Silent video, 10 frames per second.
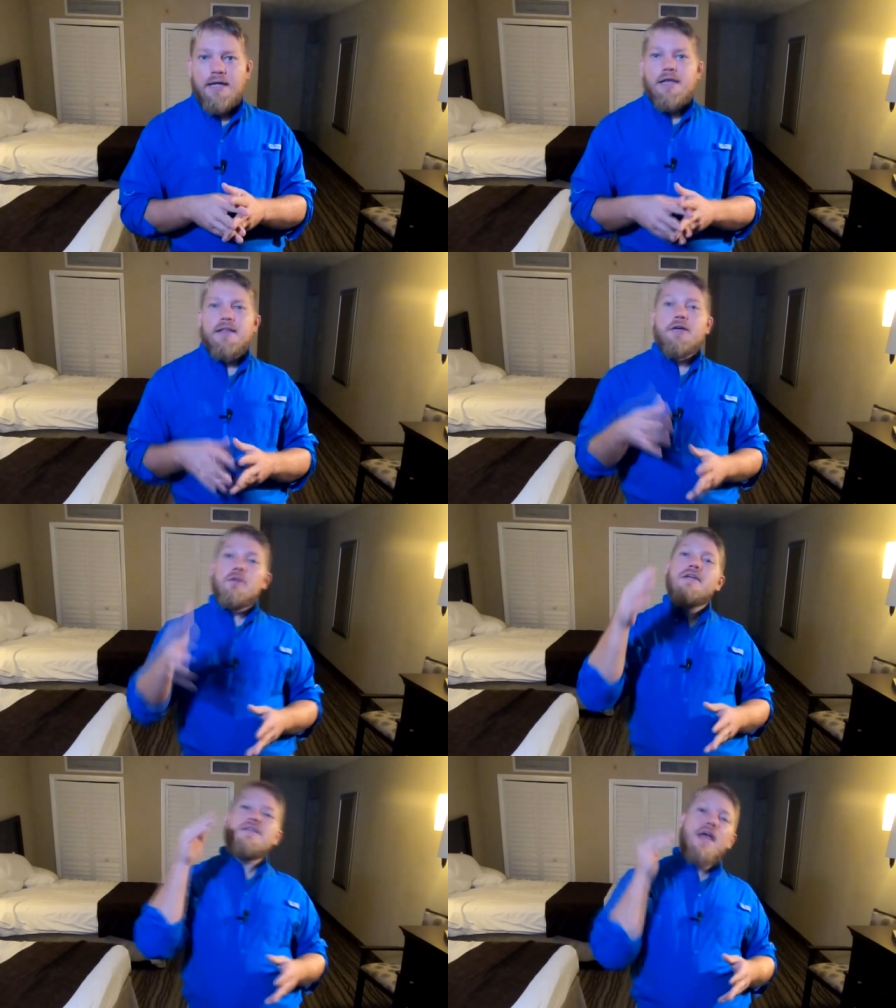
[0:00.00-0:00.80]
The
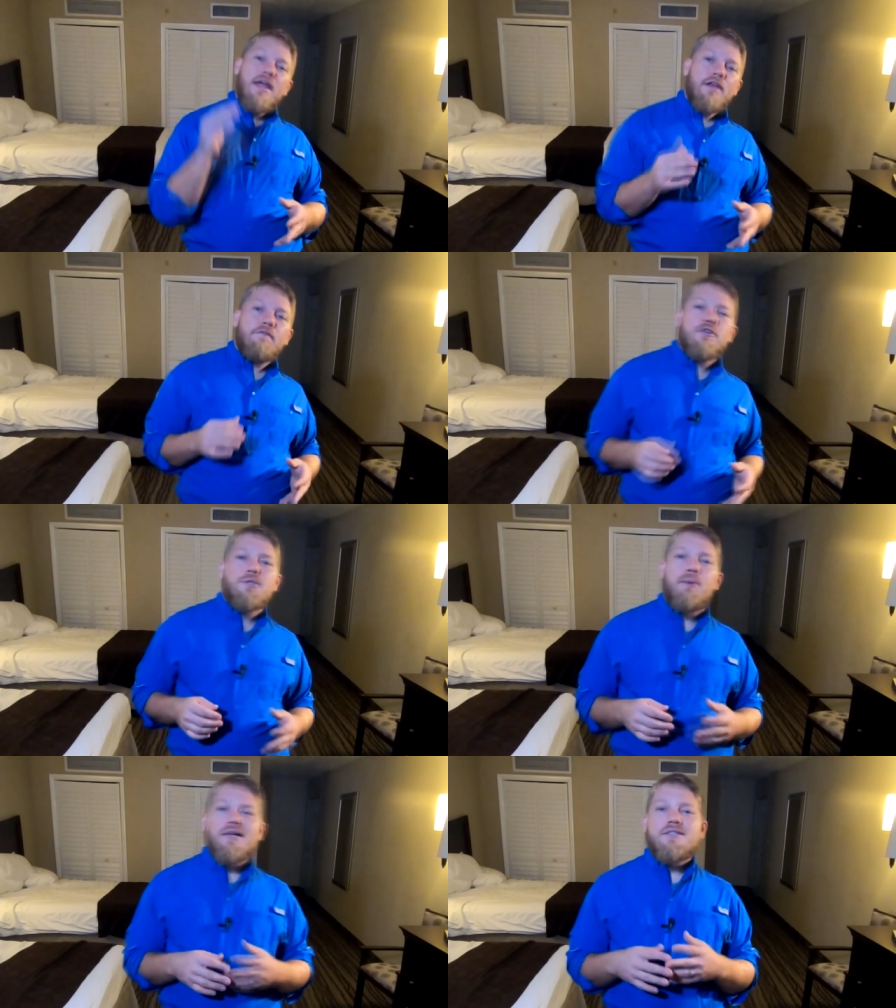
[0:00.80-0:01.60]
only negative
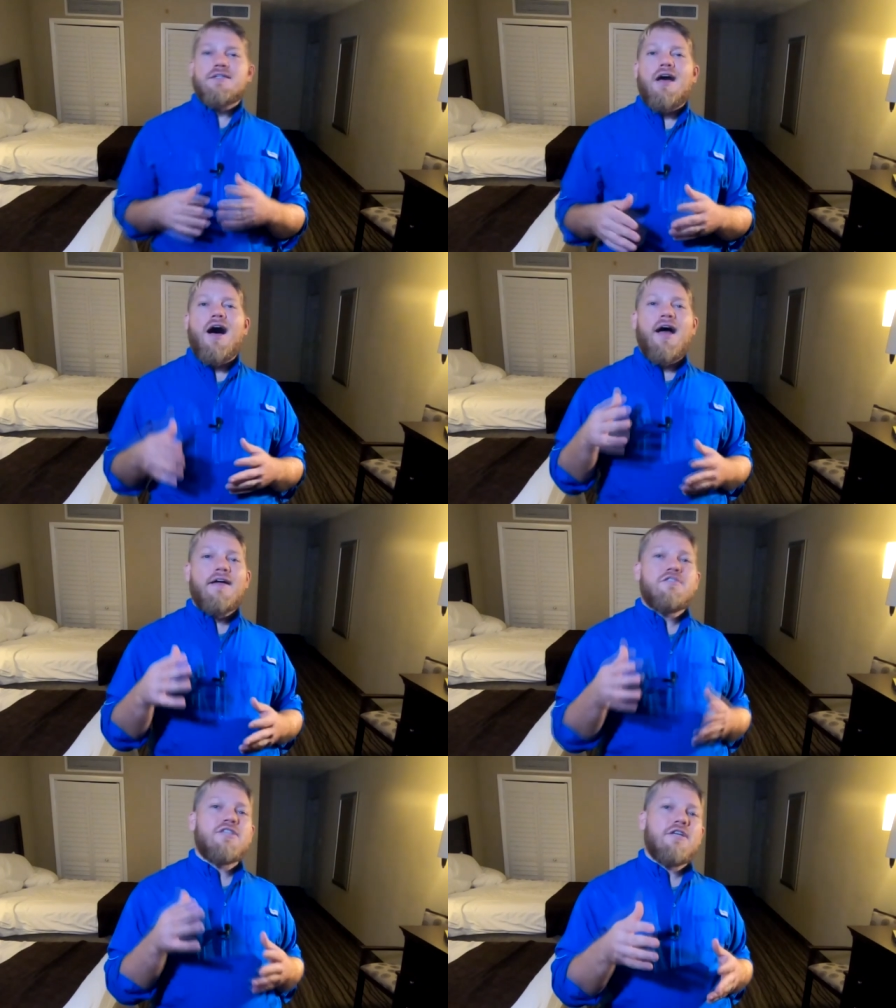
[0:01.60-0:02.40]
responses
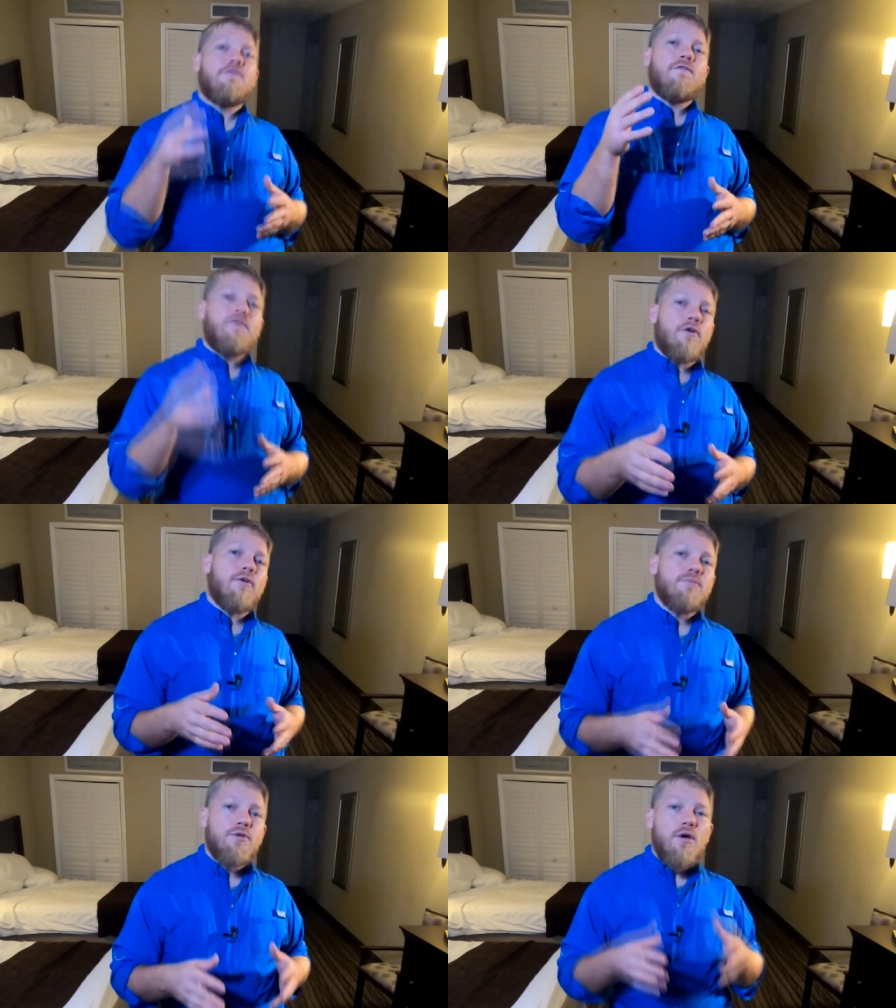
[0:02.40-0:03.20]
I've seen from
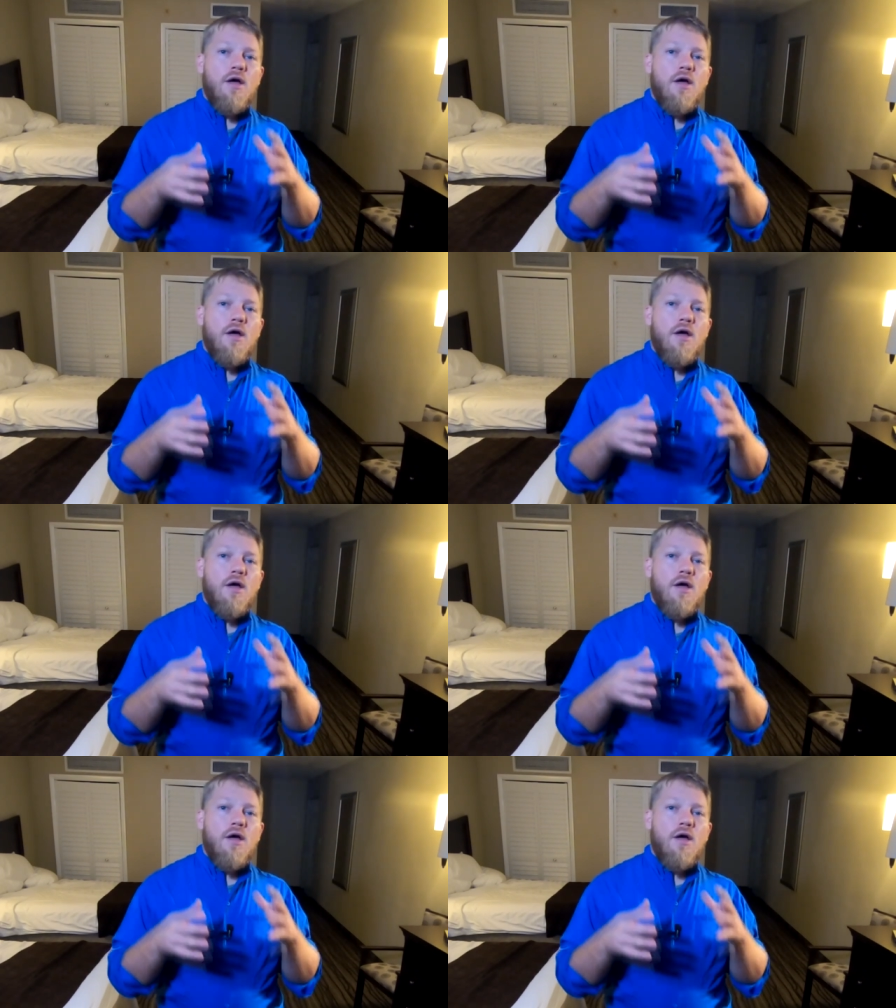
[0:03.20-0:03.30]
firms